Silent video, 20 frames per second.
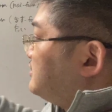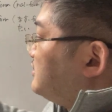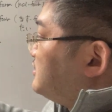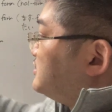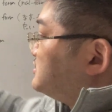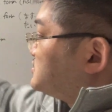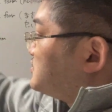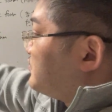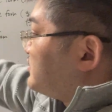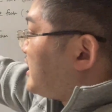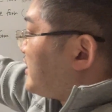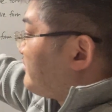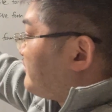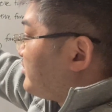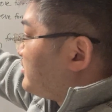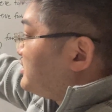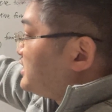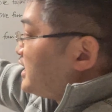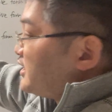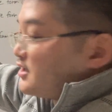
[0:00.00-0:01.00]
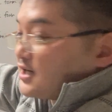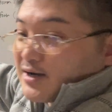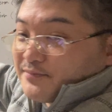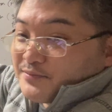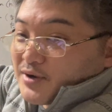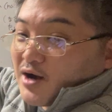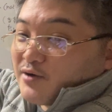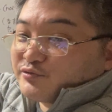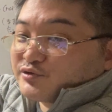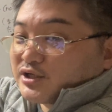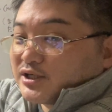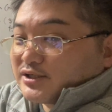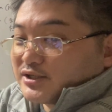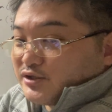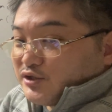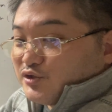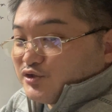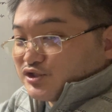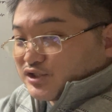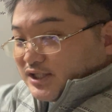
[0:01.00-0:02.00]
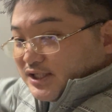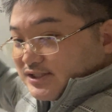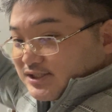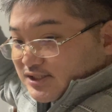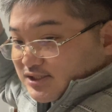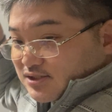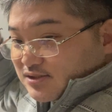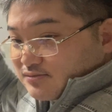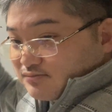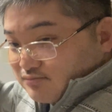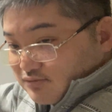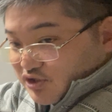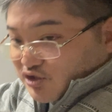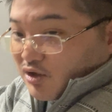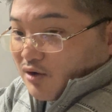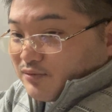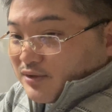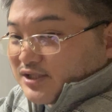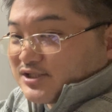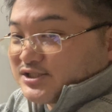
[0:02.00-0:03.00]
so nothing can come after it. Usually, just stop. It